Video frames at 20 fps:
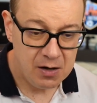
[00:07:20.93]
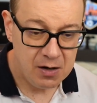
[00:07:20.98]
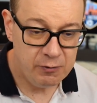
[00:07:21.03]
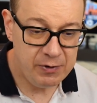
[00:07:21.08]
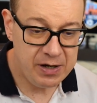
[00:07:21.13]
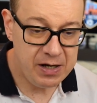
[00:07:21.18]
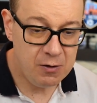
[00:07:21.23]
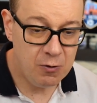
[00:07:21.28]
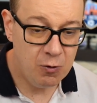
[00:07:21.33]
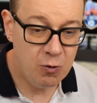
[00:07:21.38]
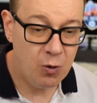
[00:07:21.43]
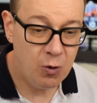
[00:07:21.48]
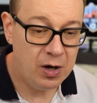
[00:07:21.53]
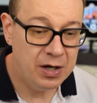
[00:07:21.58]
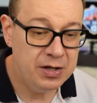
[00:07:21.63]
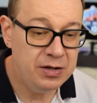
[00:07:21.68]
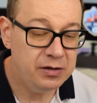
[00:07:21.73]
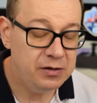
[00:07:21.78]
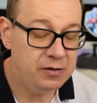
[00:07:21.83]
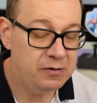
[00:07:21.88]
we
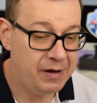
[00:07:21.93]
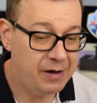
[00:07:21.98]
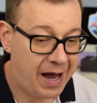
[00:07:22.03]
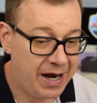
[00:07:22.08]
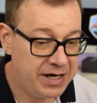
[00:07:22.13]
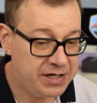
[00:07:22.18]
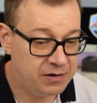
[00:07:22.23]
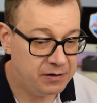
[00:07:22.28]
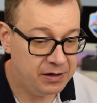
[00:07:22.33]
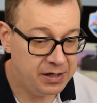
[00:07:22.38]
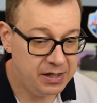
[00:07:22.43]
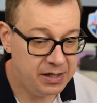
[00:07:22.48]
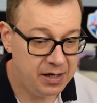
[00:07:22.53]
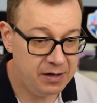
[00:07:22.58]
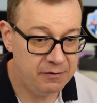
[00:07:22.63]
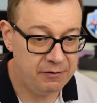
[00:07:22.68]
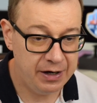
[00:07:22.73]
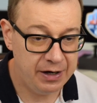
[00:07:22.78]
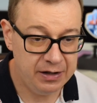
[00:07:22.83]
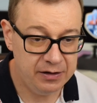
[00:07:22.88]
want to actually
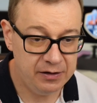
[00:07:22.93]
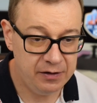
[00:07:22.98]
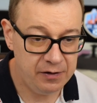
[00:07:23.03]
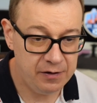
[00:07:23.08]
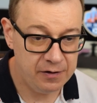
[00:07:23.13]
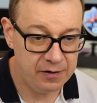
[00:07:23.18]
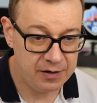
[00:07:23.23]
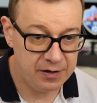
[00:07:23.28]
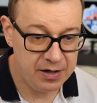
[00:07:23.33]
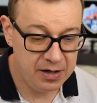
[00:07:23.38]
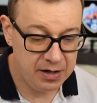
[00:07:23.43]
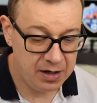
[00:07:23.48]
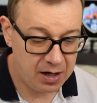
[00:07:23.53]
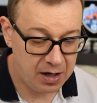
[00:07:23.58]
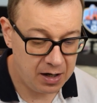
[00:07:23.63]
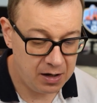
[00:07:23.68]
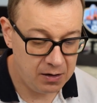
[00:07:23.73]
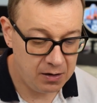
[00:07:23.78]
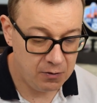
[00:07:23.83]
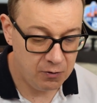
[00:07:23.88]
return
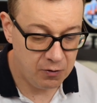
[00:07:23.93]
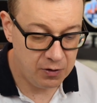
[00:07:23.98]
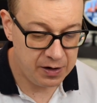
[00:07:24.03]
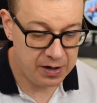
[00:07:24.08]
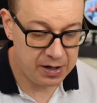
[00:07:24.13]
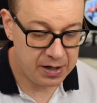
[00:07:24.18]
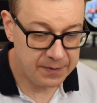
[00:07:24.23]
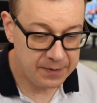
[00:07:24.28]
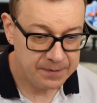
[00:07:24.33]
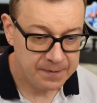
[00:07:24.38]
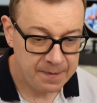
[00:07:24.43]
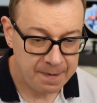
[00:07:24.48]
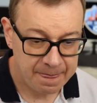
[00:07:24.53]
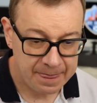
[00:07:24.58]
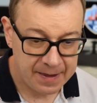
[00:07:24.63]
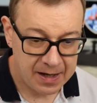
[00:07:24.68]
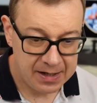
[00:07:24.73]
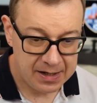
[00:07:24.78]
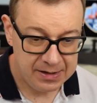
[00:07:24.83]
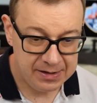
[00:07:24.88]
our
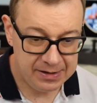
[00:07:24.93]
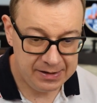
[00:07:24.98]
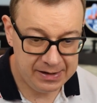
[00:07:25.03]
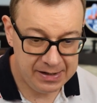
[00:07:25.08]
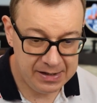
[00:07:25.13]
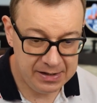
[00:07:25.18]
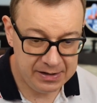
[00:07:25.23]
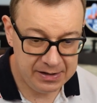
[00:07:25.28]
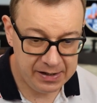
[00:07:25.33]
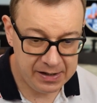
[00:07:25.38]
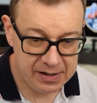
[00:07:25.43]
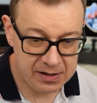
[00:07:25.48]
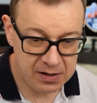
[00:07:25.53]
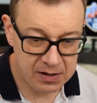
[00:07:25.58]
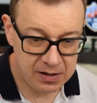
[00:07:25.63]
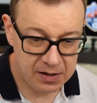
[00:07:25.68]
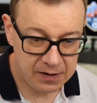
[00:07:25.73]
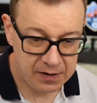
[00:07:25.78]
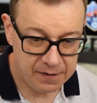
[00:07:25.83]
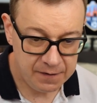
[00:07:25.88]

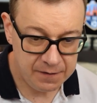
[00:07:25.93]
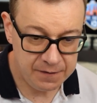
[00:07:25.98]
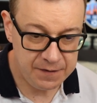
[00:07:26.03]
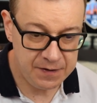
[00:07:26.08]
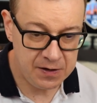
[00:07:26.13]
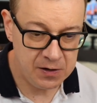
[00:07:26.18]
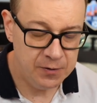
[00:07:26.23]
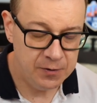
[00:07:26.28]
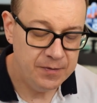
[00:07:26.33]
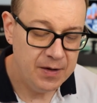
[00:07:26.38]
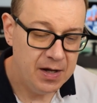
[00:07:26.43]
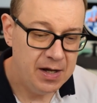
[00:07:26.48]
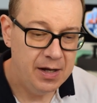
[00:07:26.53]
detail view.